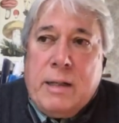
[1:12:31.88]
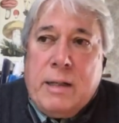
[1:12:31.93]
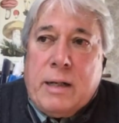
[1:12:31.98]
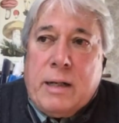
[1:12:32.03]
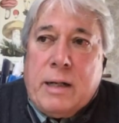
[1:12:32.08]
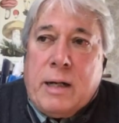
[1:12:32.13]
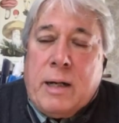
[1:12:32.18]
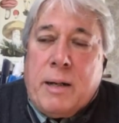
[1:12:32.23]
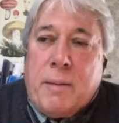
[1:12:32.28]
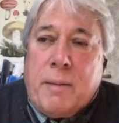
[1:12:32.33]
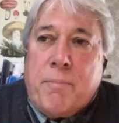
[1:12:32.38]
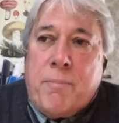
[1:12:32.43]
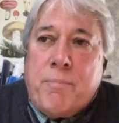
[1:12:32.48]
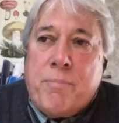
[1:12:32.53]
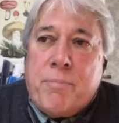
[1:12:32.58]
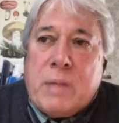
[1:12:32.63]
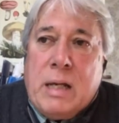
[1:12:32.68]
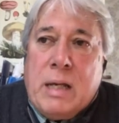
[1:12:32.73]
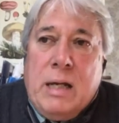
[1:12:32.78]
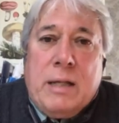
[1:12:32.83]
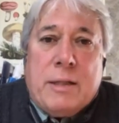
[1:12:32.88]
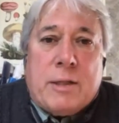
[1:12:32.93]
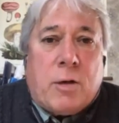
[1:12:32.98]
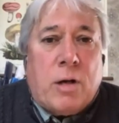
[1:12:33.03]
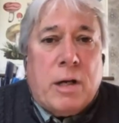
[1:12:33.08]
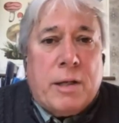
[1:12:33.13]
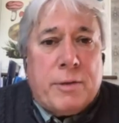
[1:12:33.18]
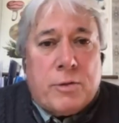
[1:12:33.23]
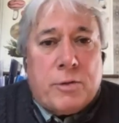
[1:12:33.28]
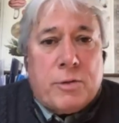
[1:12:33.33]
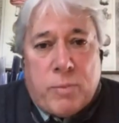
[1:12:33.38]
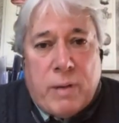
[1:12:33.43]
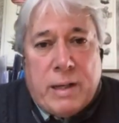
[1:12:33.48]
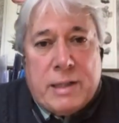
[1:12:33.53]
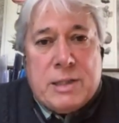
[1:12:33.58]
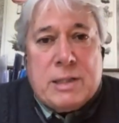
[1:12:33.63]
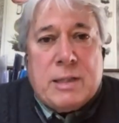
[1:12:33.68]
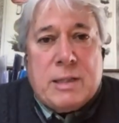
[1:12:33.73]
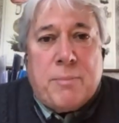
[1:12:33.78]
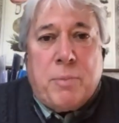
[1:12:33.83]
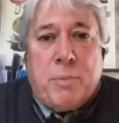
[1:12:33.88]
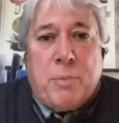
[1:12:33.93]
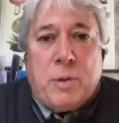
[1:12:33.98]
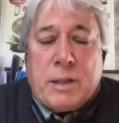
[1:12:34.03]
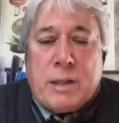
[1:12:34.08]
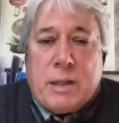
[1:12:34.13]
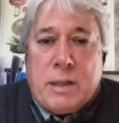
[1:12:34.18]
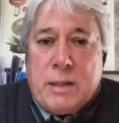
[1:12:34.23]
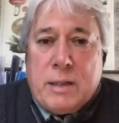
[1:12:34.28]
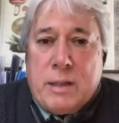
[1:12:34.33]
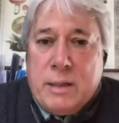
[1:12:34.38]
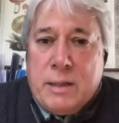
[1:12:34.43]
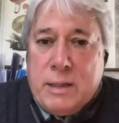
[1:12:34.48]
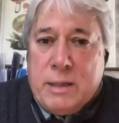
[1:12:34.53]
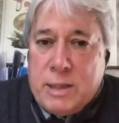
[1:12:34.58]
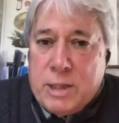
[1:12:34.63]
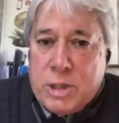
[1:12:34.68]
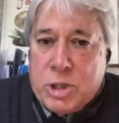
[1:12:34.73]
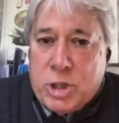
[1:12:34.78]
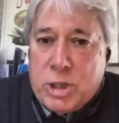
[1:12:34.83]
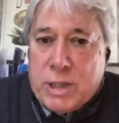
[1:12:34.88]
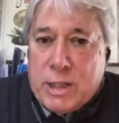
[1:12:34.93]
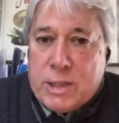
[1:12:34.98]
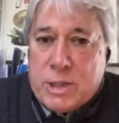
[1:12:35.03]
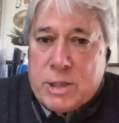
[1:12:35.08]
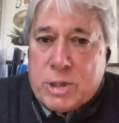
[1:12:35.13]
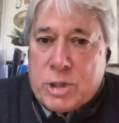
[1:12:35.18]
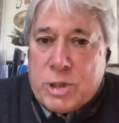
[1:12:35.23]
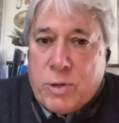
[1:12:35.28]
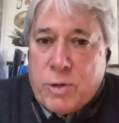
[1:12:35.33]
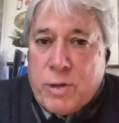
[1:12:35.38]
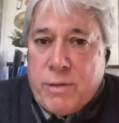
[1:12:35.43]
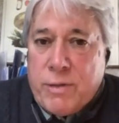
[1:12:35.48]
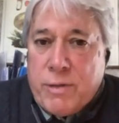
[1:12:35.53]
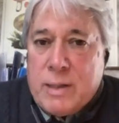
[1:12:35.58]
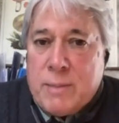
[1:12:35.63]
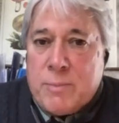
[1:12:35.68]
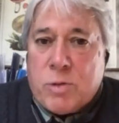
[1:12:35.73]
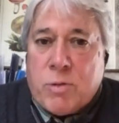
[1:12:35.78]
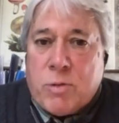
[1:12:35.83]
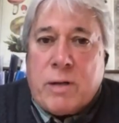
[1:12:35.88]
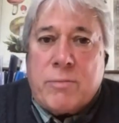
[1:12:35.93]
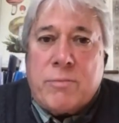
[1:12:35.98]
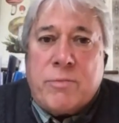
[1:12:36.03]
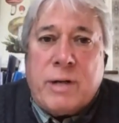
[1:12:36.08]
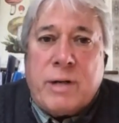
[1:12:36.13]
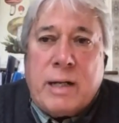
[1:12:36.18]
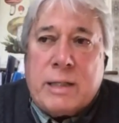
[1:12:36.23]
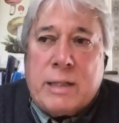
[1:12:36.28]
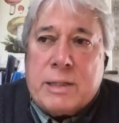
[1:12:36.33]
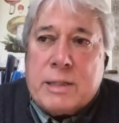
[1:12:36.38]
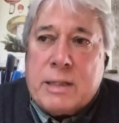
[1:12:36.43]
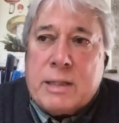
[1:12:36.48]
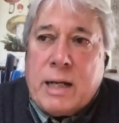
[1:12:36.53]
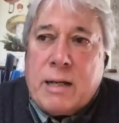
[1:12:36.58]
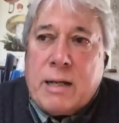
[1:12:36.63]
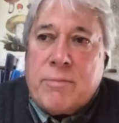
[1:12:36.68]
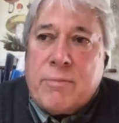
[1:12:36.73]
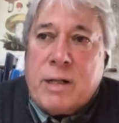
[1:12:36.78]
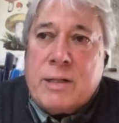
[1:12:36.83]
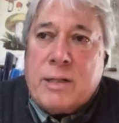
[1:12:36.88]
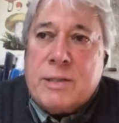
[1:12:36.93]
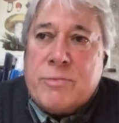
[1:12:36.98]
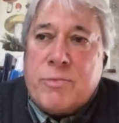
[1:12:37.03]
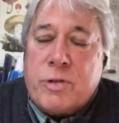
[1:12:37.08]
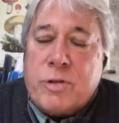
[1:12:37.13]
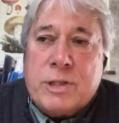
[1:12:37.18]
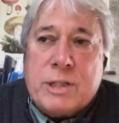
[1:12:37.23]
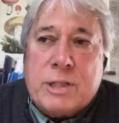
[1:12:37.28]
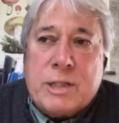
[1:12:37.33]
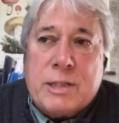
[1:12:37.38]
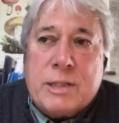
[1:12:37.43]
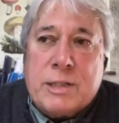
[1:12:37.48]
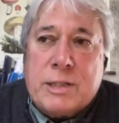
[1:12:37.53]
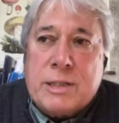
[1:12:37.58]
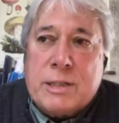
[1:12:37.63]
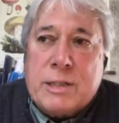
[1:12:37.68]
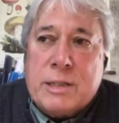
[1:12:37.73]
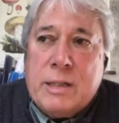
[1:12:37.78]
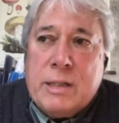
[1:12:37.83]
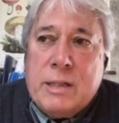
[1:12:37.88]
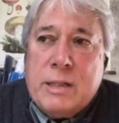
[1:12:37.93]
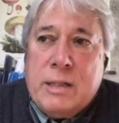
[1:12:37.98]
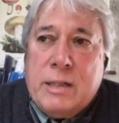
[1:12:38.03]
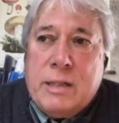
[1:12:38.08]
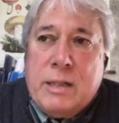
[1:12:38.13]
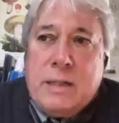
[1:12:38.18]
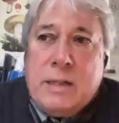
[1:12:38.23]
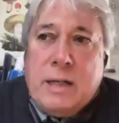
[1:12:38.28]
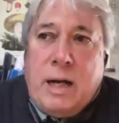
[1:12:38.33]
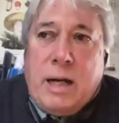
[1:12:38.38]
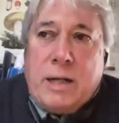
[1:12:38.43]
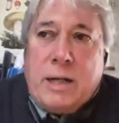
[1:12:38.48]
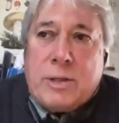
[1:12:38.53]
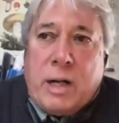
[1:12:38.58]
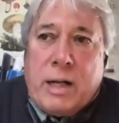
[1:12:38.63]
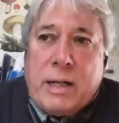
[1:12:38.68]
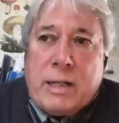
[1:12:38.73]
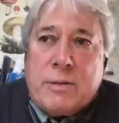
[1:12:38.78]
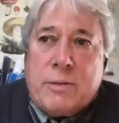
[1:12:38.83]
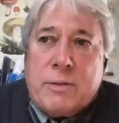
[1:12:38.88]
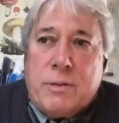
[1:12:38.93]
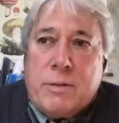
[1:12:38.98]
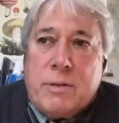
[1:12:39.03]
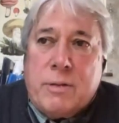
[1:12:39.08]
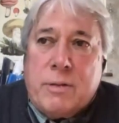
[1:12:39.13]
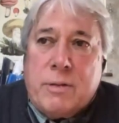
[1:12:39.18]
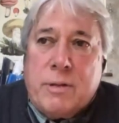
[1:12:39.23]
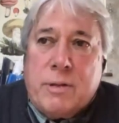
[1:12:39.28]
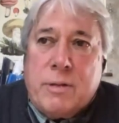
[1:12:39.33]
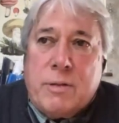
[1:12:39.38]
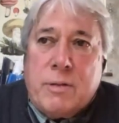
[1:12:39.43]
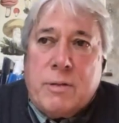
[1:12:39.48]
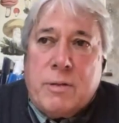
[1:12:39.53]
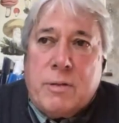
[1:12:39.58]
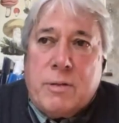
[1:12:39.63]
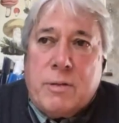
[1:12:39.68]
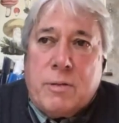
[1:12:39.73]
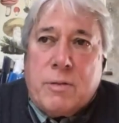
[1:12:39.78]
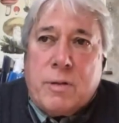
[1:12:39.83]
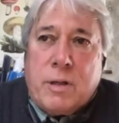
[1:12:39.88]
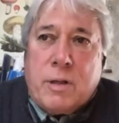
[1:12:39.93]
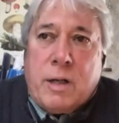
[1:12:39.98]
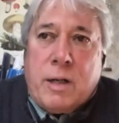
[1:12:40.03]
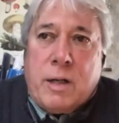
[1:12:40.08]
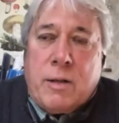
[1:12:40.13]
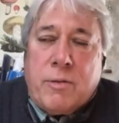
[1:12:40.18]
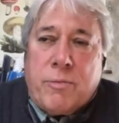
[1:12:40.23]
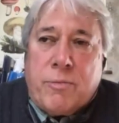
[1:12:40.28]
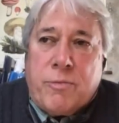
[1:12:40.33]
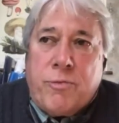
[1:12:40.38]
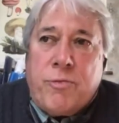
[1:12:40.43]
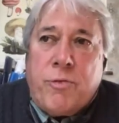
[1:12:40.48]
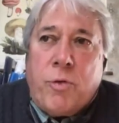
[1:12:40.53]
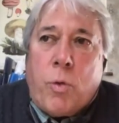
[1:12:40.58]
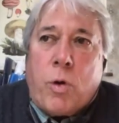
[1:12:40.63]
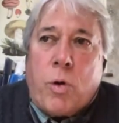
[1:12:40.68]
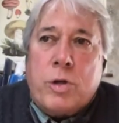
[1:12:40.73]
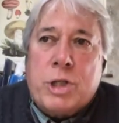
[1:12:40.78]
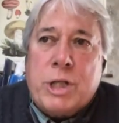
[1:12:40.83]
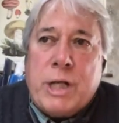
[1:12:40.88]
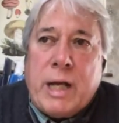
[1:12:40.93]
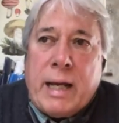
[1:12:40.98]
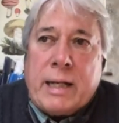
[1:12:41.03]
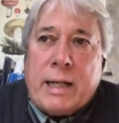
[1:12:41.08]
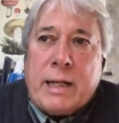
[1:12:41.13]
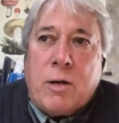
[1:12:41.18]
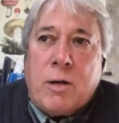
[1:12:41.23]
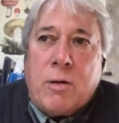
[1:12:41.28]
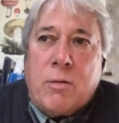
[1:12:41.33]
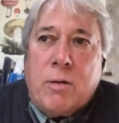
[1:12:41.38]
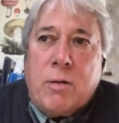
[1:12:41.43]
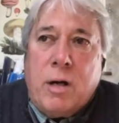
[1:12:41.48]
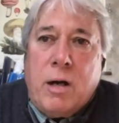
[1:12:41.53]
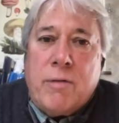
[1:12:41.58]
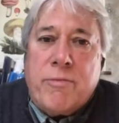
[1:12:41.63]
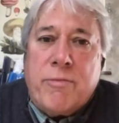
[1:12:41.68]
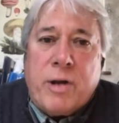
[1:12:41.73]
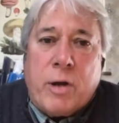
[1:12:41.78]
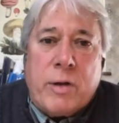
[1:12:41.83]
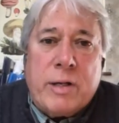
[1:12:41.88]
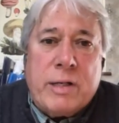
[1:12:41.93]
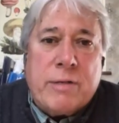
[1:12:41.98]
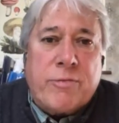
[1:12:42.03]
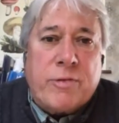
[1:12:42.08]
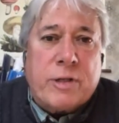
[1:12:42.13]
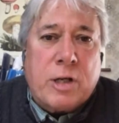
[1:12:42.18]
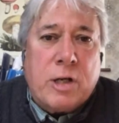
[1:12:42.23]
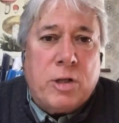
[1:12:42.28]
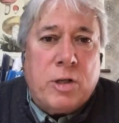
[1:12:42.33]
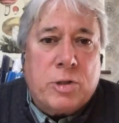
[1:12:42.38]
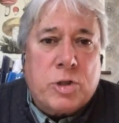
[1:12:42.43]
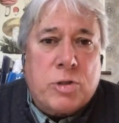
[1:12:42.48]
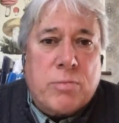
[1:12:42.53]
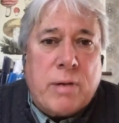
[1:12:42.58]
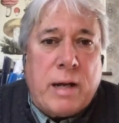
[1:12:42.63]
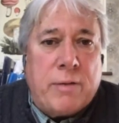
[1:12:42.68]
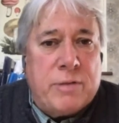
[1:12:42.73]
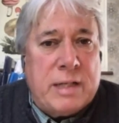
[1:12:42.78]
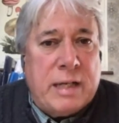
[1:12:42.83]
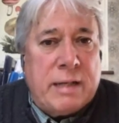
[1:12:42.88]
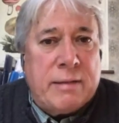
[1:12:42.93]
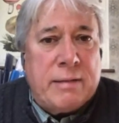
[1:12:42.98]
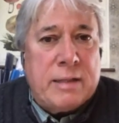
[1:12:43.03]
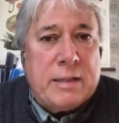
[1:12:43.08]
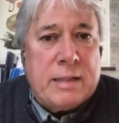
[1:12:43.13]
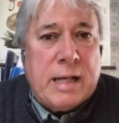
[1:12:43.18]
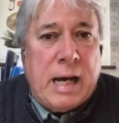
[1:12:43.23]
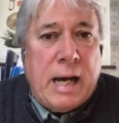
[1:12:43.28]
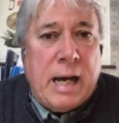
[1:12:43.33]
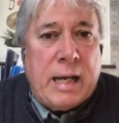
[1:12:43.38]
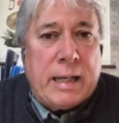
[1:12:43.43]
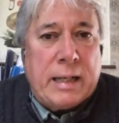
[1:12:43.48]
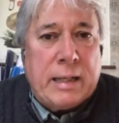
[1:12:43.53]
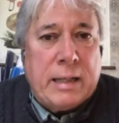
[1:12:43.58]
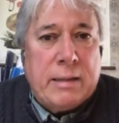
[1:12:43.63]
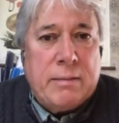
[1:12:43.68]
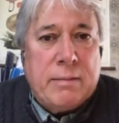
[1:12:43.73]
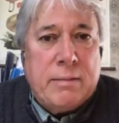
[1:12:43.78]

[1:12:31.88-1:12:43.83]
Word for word: Um, there are other threads in the book in addition to those sort of themes around violence and nonviolence, for instance, I try to uh, foreshadow a very different culture around death and dying,